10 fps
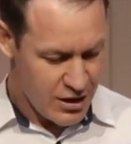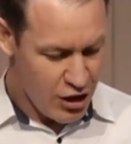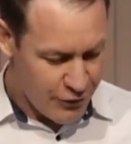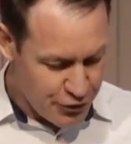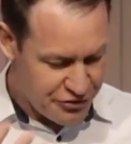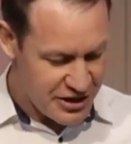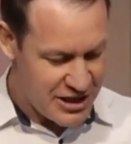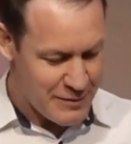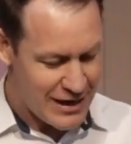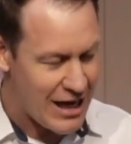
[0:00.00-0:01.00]
Of course,
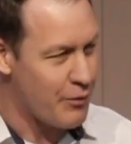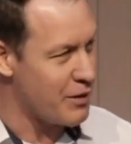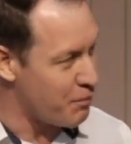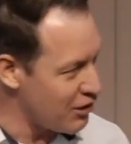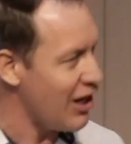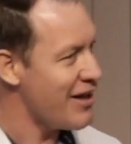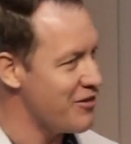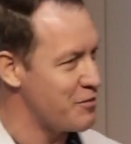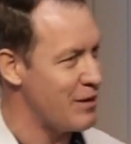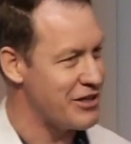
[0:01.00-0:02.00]
thinking about how we apply
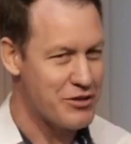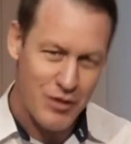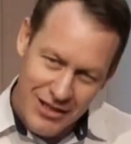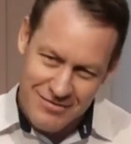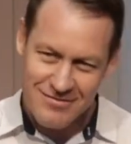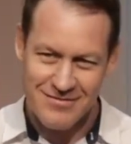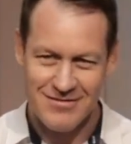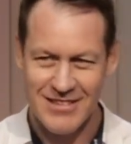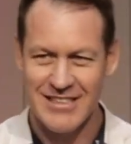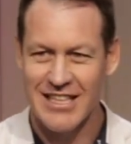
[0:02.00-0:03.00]
this passage, right,
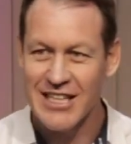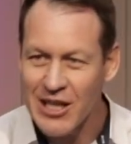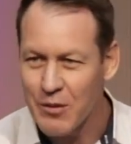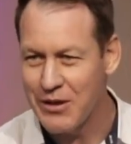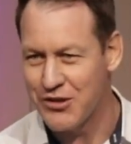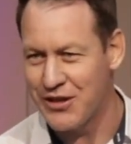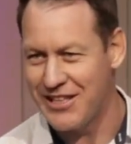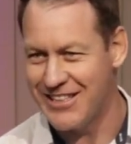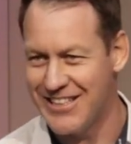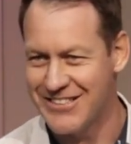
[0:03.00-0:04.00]
gets a little bit
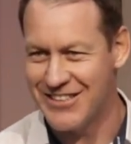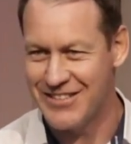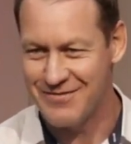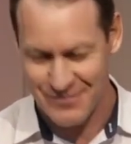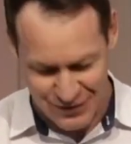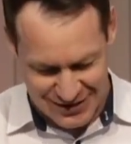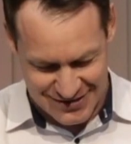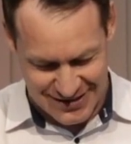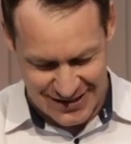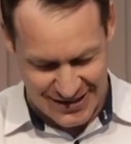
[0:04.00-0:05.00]
trickier, doesn't it, for us
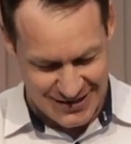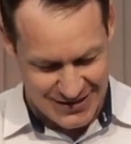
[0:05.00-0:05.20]
today?